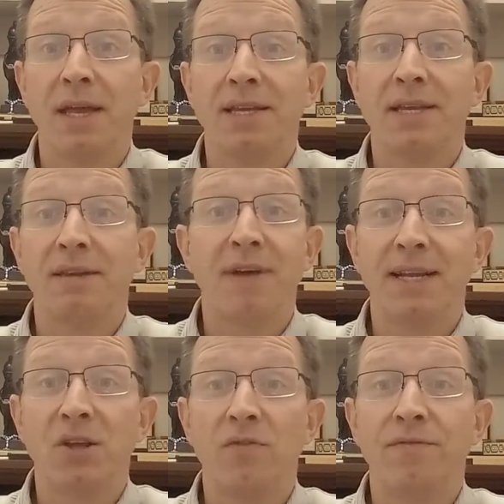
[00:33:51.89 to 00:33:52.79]
is in
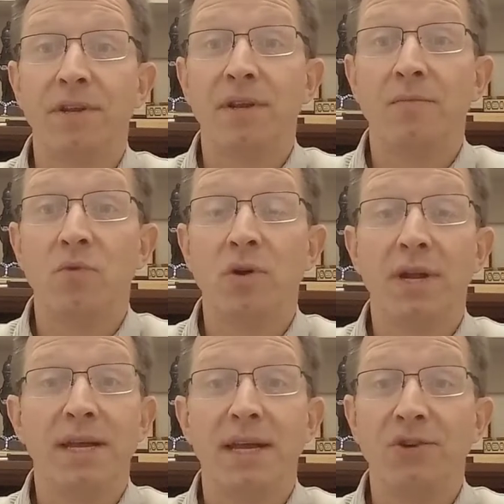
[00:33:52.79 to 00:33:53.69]
fact often
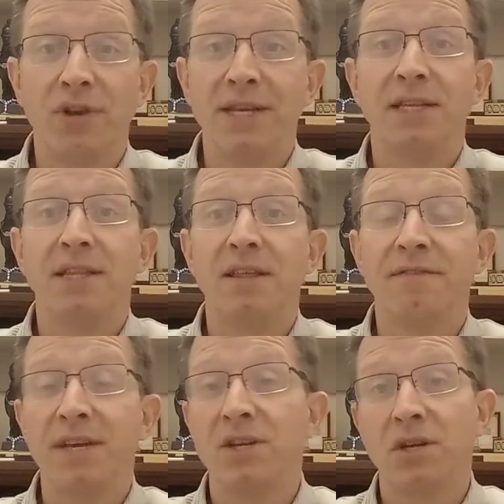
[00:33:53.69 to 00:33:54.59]
more interesting than
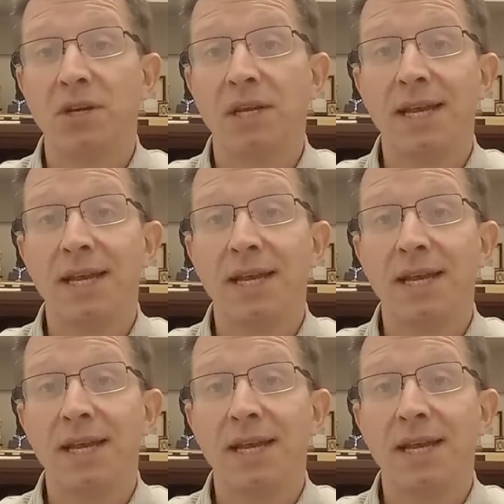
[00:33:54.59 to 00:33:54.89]
fiction.